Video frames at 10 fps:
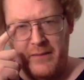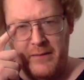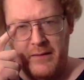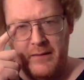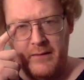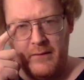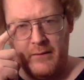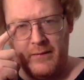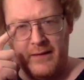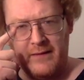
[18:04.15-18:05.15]
maybe
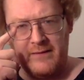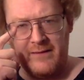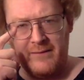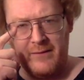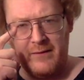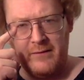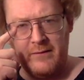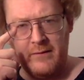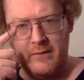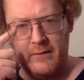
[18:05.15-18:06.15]
or late
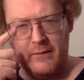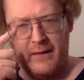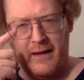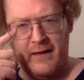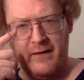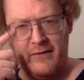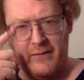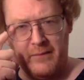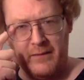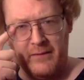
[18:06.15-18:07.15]
'70s, early
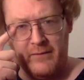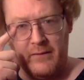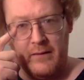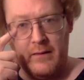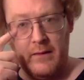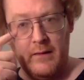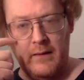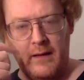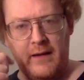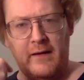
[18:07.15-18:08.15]
'80s, I believe.
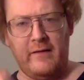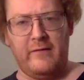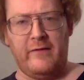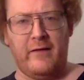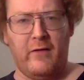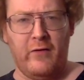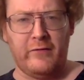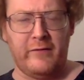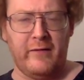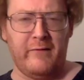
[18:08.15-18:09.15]
And it's like
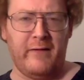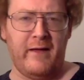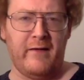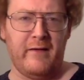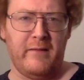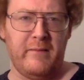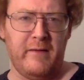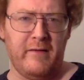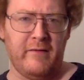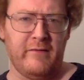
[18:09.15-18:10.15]
alternate reality
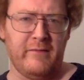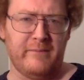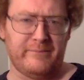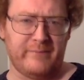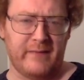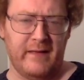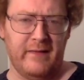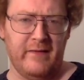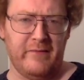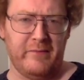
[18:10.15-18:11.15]
because
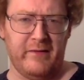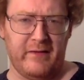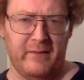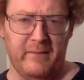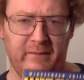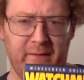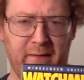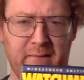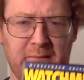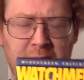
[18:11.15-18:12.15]
in this particular
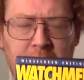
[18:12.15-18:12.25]
movie,